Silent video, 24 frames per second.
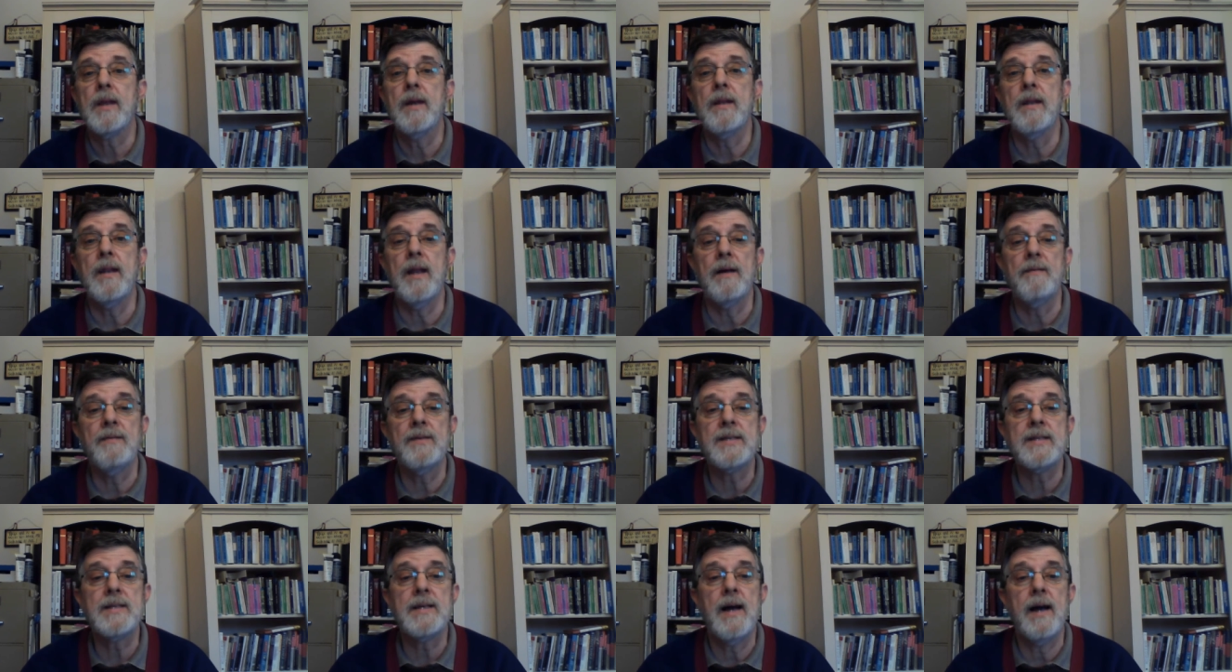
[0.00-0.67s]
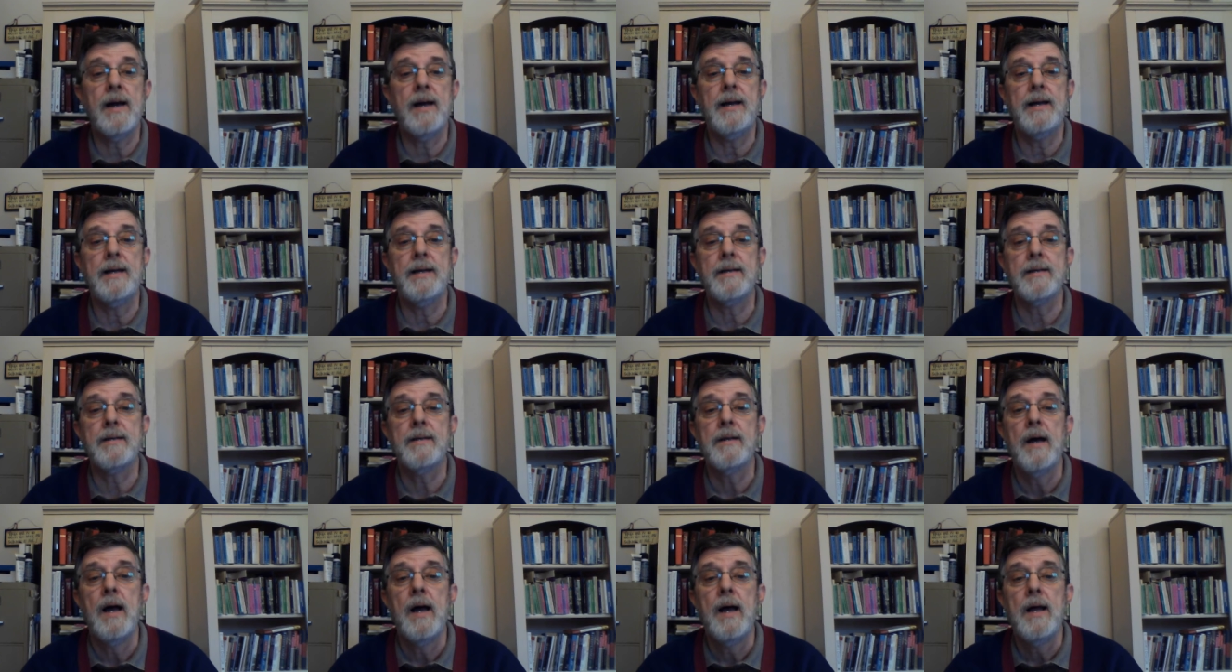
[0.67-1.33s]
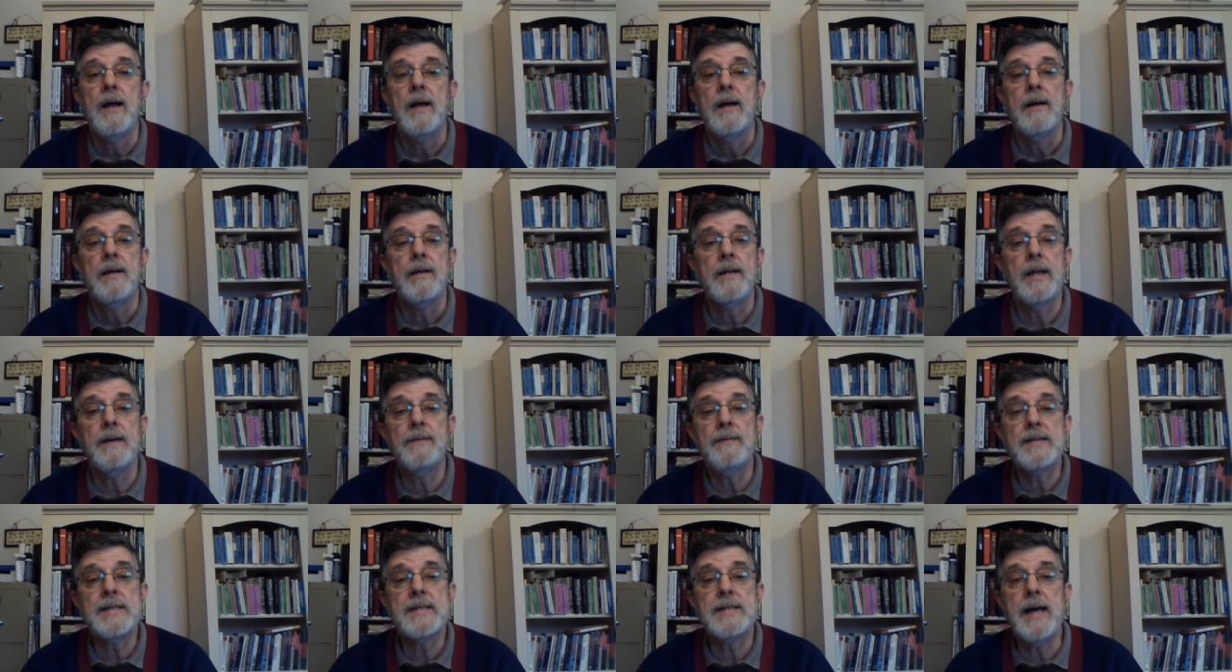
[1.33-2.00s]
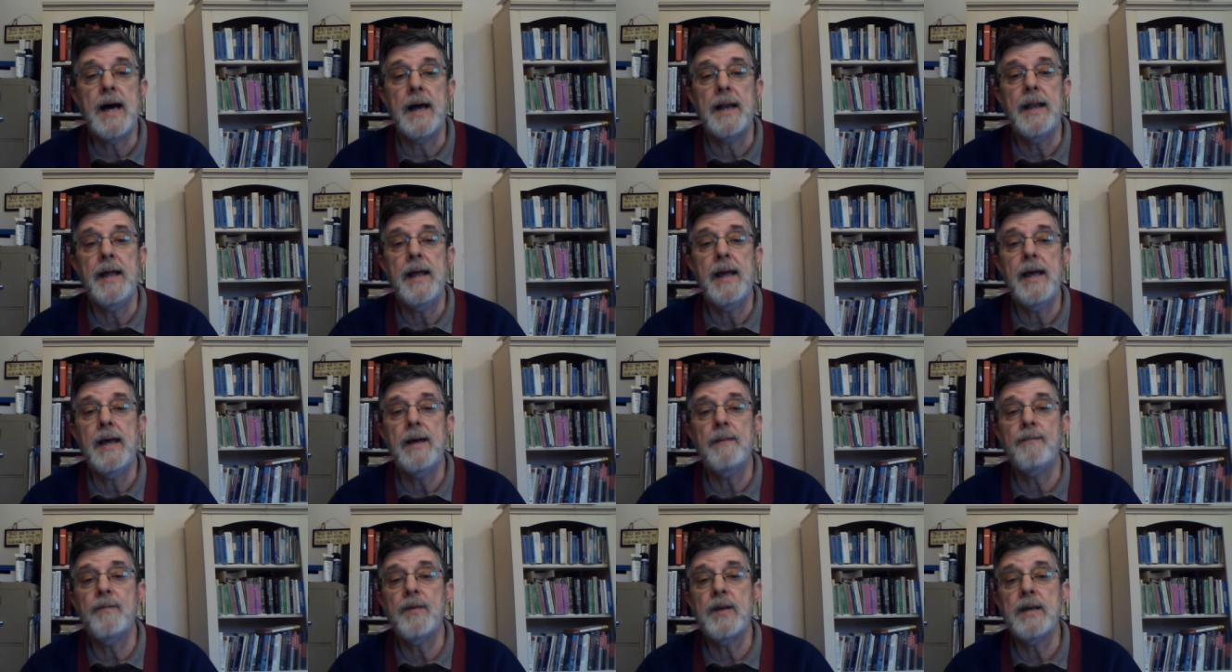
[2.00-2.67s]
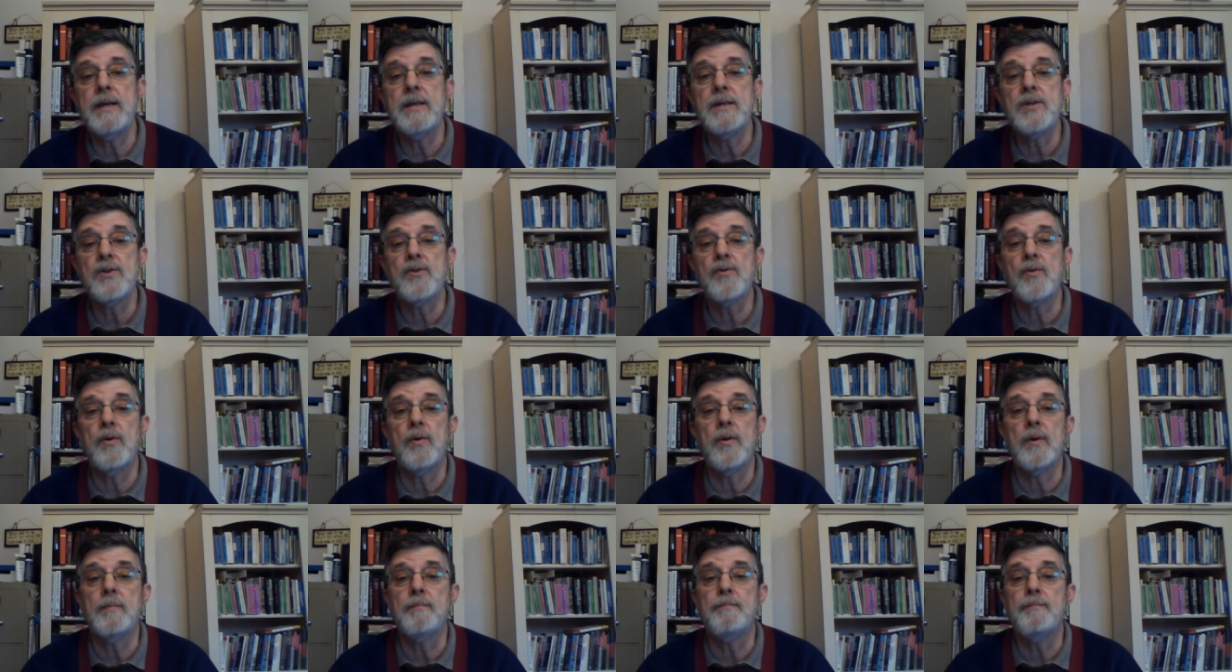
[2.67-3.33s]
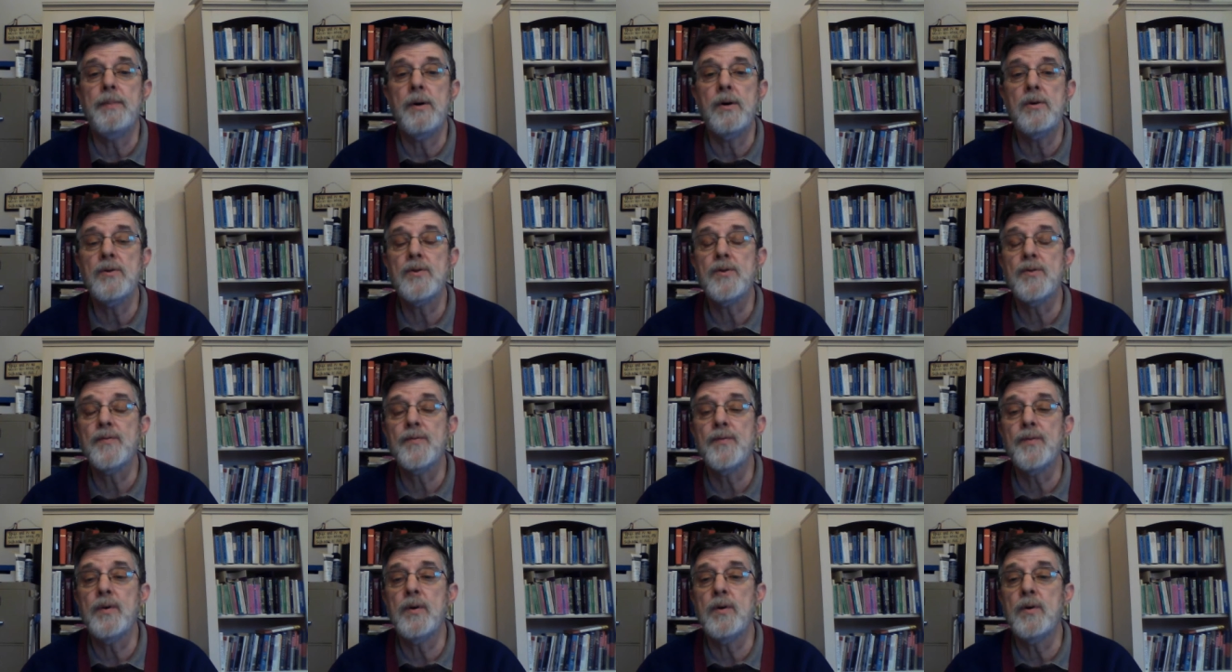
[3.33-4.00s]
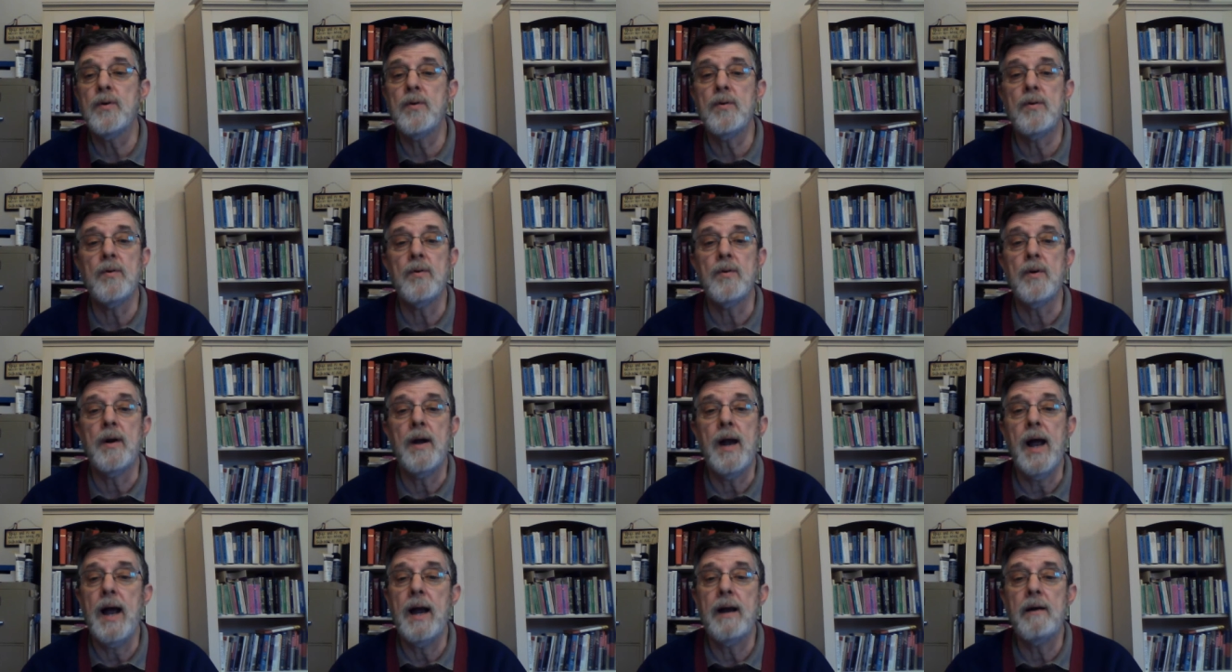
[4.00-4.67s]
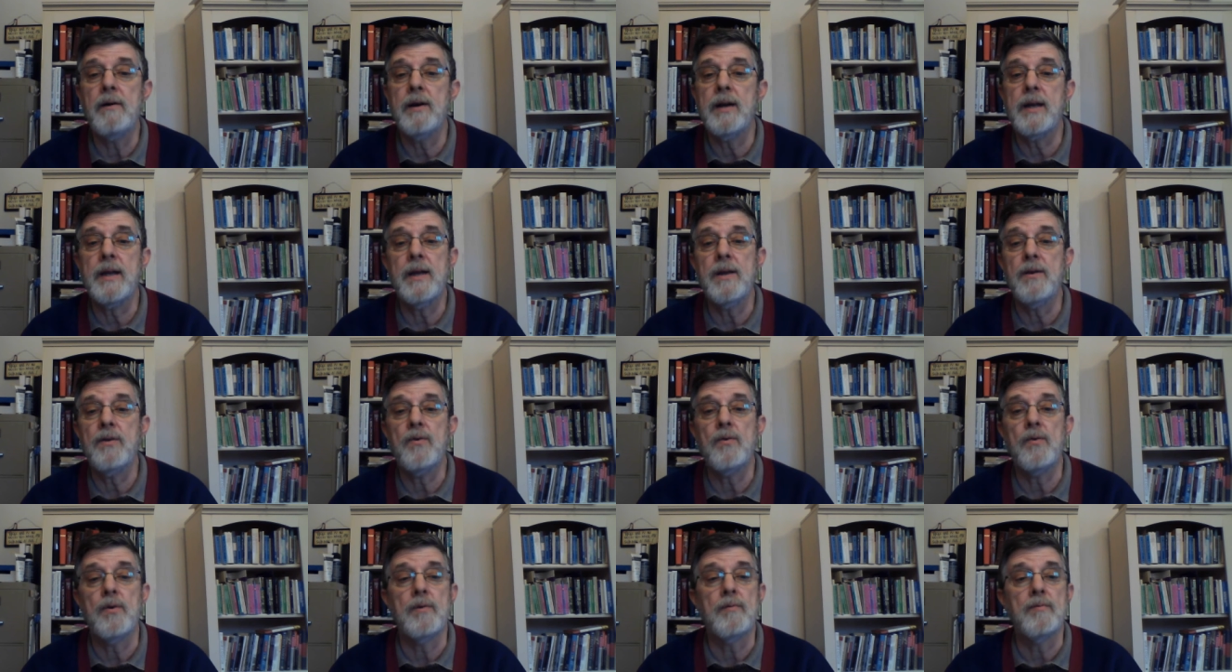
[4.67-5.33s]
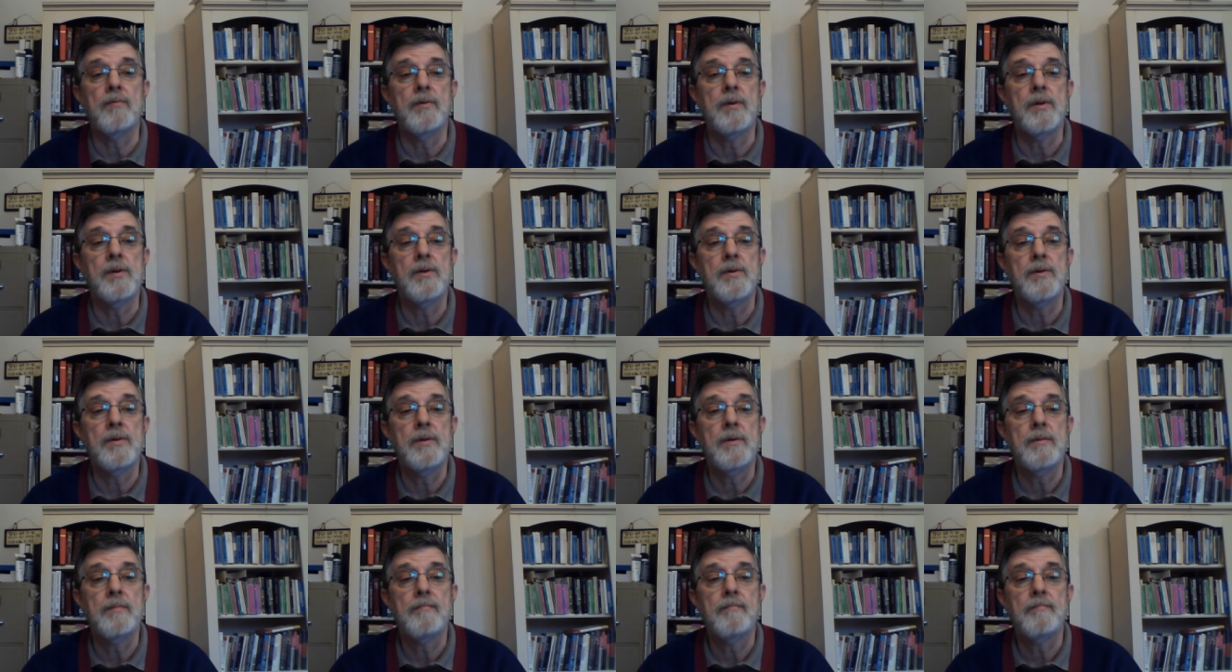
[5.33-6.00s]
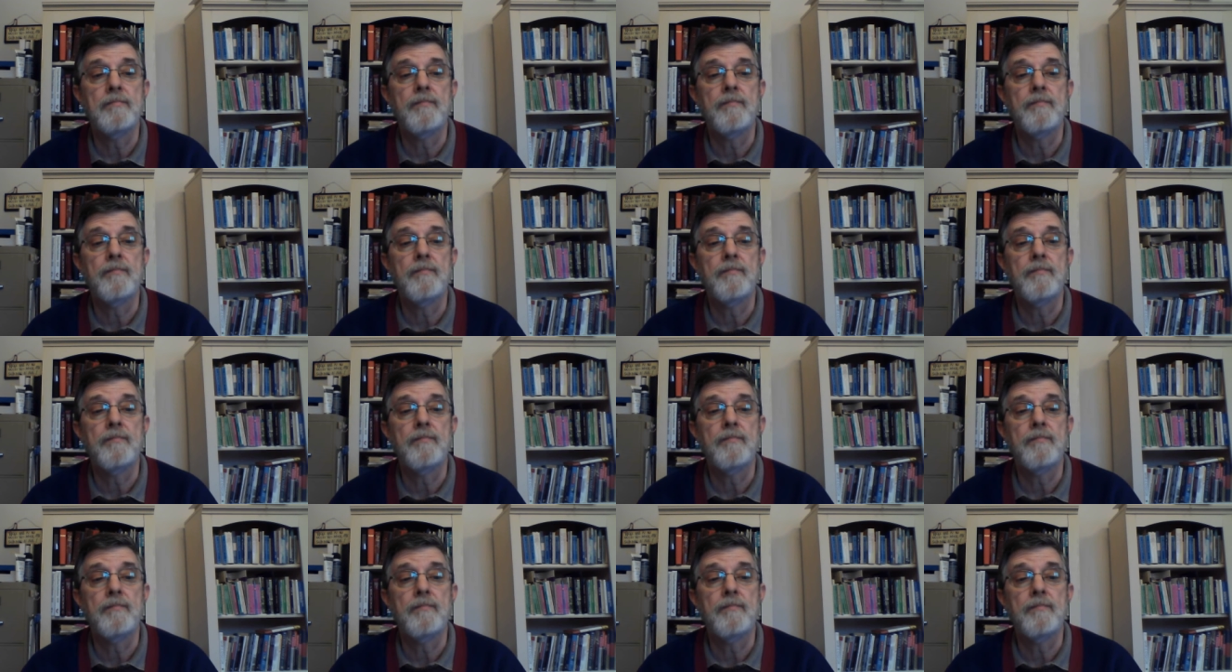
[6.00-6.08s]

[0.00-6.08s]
love is kind, love is not envious or boastful or arrogant or rude.